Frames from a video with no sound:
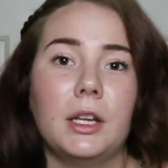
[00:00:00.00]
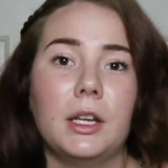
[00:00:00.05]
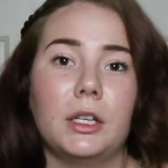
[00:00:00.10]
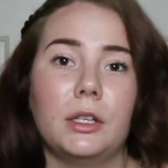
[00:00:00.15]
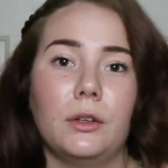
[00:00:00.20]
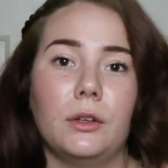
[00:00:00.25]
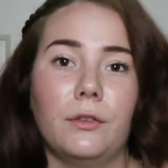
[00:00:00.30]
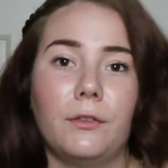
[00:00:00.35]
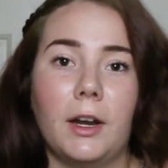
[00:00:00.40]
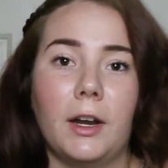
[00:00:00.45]

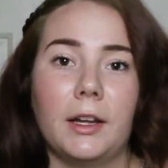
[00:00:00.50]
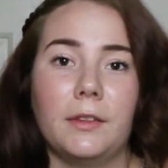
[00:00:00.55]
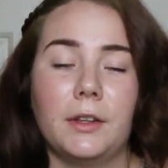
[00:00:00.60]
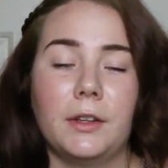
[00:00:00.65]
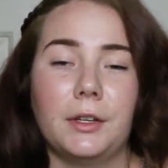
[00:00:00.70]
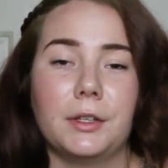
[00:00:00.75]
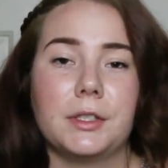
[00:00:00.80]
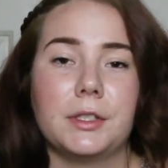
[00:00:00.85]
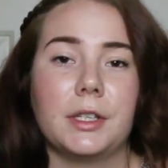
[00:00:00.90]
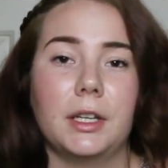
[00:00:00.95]
do you find that
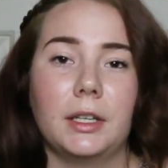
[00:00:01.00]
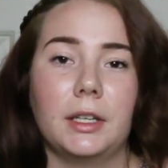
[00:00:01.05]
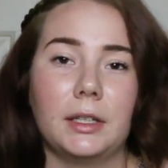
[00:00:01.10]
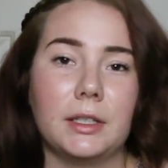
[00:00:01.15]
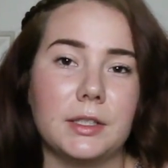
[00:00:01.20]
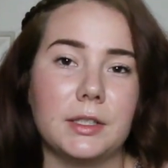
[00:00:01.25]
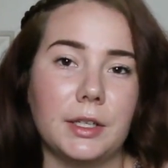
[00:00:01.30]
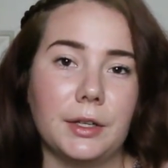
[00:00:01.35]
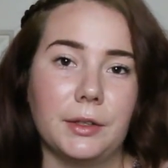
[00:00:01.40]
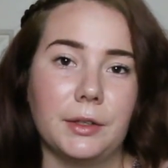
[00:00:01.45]
your skin
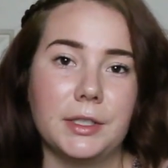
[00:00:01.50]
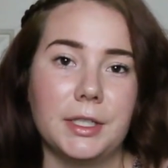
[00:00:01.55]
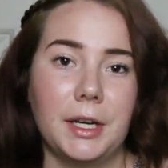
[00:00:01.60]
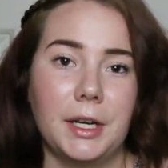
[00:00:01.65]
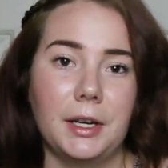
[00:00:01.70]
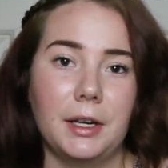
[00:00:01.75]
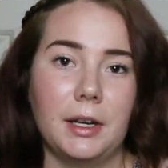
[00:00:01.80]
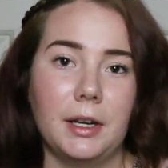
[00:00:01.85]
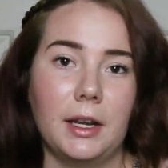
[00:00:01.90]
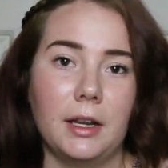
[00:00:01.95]
gets
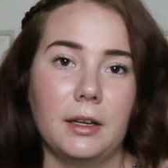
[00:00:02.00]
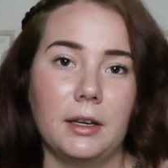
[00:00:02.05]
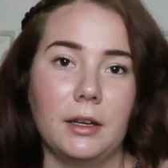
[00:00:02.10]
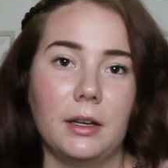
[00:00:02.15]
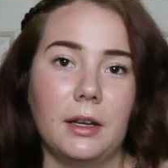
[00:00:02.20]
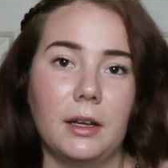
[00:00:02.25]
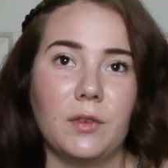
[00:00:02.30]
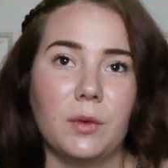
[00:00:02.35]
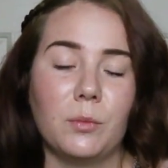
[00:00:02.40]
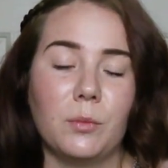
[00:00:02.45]
irritated and
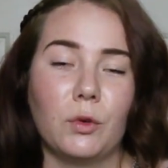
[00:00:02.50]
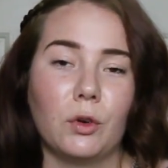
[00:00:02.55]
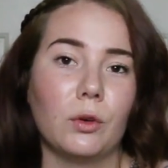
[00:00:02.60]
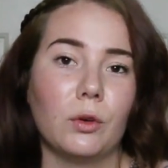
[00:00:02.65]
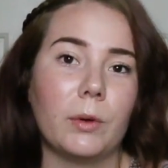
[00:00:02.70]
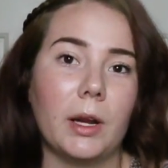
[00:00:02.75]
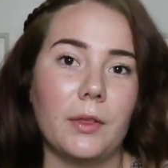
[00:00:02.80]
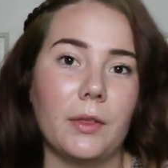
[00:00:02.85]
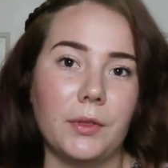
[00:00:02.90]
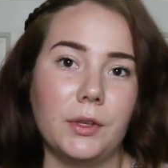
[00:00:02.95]
even
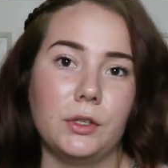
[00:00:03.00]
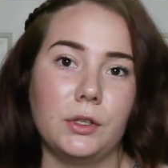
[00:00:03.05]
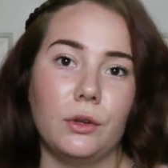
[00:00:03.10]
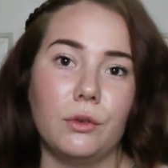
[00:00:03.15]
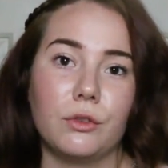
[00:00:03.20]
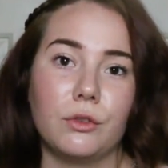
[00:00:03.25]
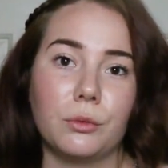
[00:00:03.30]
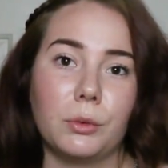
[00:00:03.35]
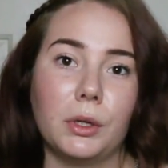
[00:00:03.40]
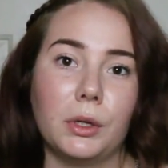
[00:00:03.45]
more red than
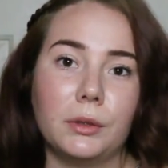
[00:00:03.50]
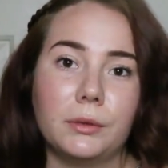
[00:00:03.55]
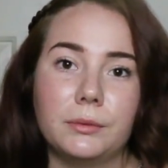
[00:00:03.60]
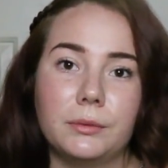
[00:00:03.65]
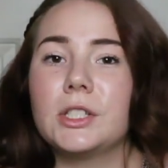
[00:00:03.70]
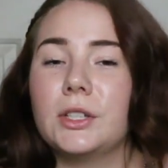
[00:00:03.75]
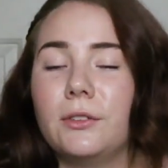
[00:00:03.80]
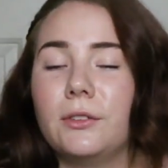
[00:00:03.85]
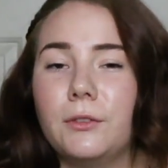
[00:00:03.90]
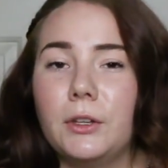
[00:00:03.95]
usual.
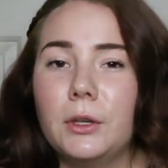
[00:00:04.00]
So a